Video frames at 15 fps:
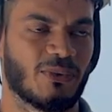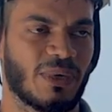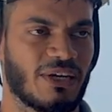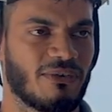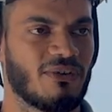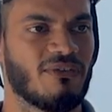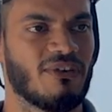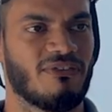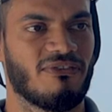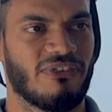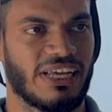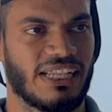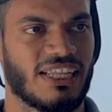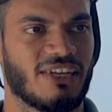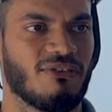Whenever we
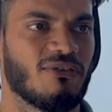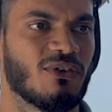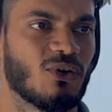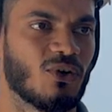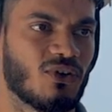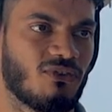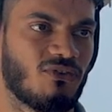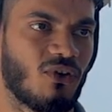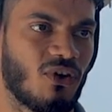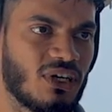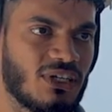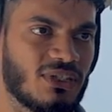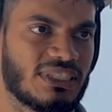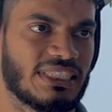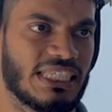felt that we were going to
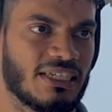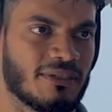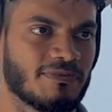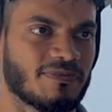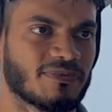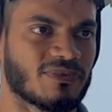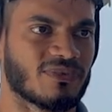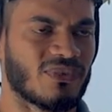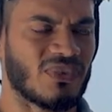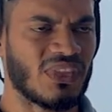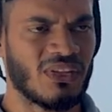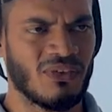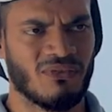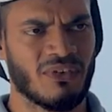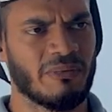fall into sin,
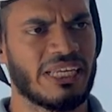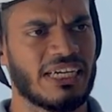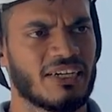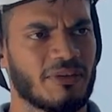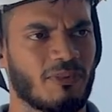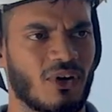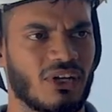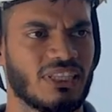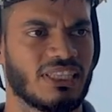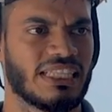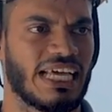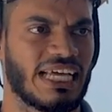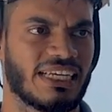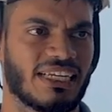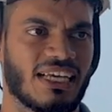we made it a
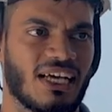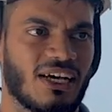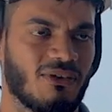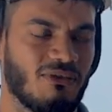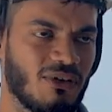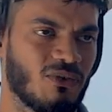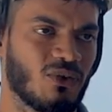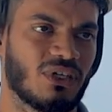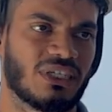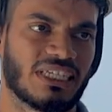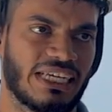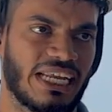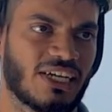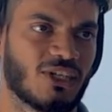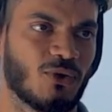point that we would
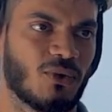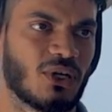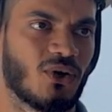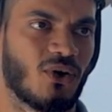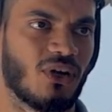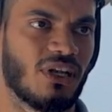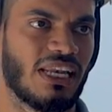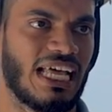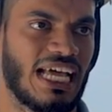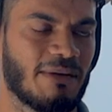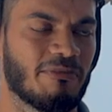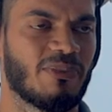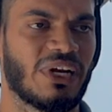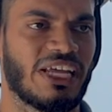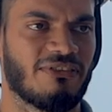connect over call
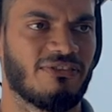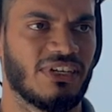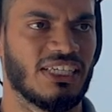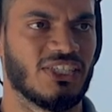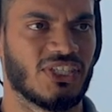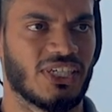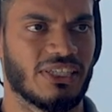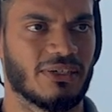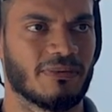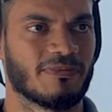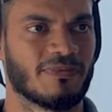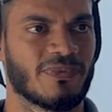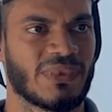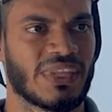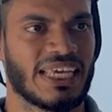and pray for each other.
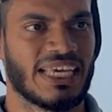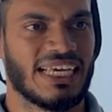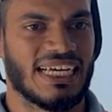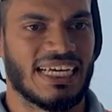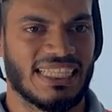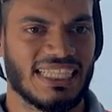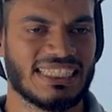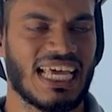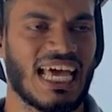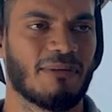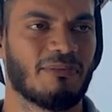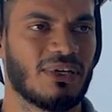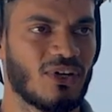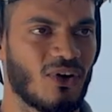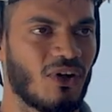This
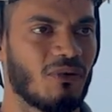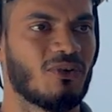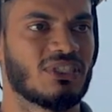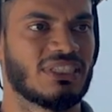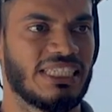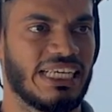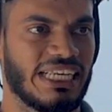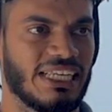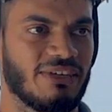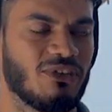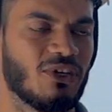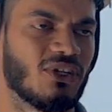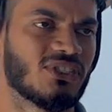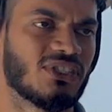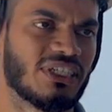happened almost daily.
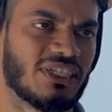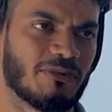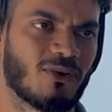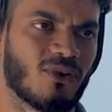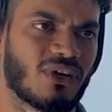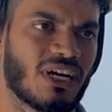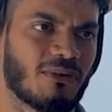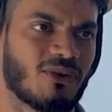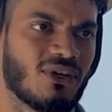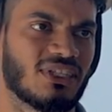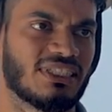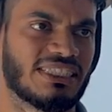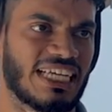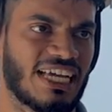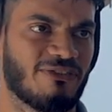We also did a program
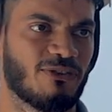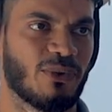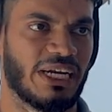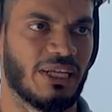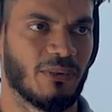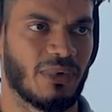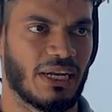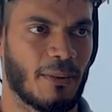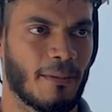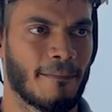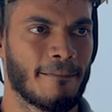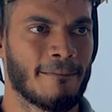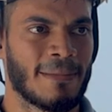called Strive twenty-one.